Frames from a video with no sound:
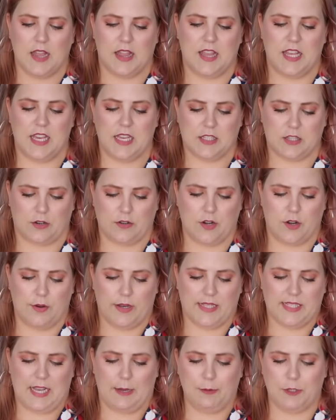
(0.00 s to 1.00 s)
These are no
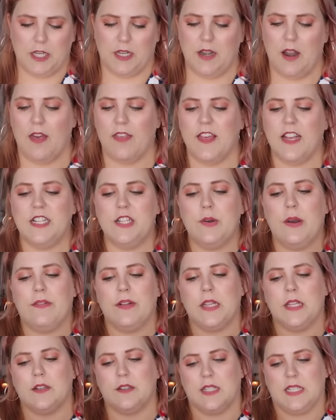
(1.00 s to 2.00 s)
exception. They do have
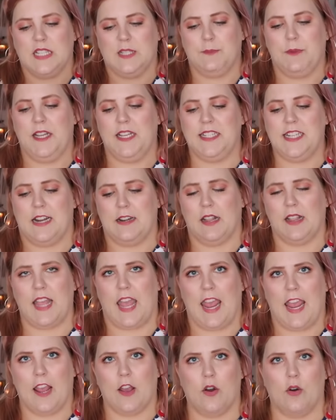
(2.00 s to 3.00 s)
a little split down at
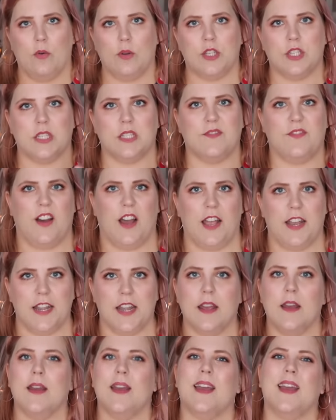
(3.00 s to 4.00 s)
the ankle, which is fun.